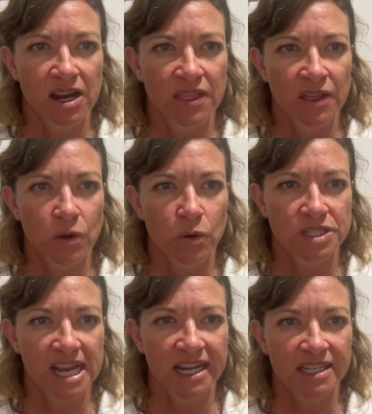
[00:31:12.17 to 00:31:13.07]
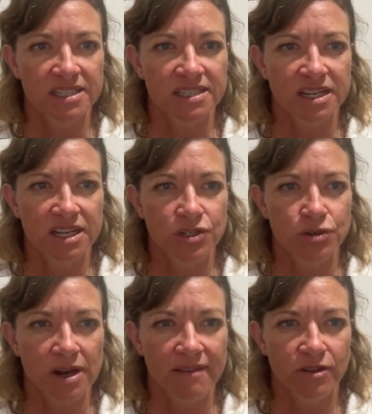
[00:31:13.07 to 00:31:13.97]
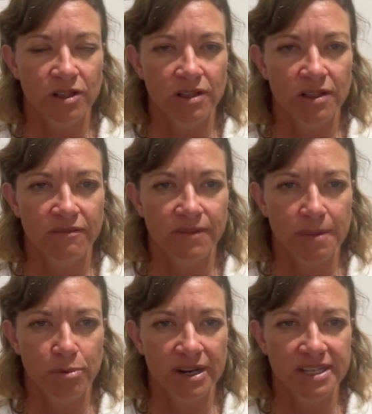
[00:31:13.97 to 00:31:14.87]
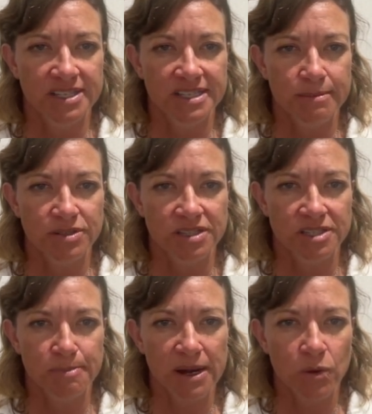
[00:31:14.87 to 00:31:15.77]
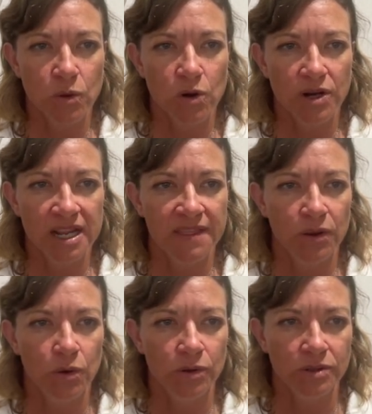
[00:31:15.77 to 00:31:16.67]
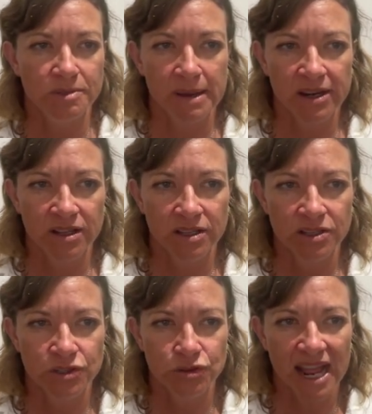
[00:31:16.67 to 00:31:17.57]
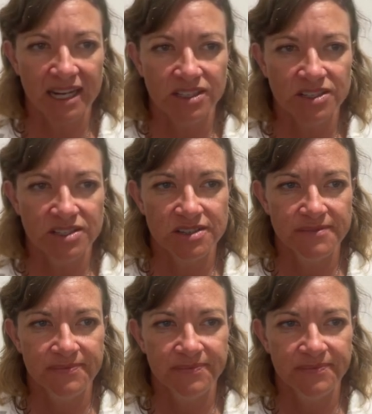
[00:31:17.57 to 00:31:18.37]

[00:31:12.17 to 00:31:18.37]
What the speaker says: in the cortex travel from the brainstem to the spinal cord in the corticospinal tract